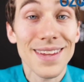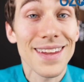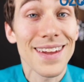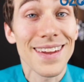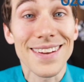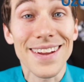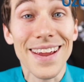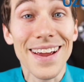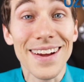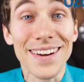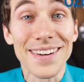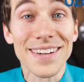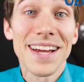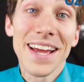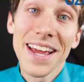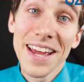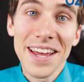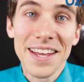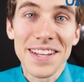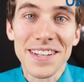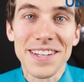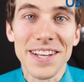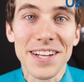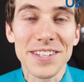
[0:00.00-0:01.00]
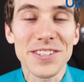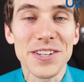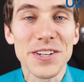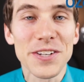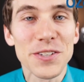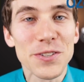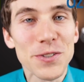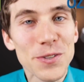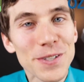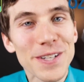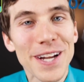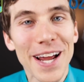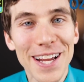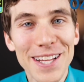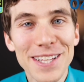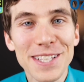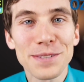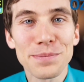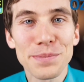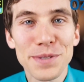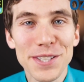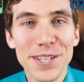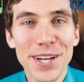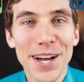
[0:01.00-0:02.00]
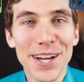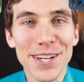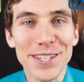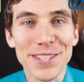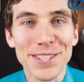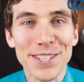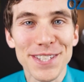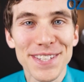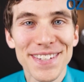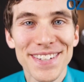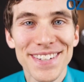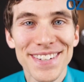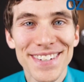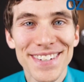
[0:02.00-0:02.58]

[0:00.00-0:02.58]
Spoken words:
And yeah, that's how you do an eyelid massage.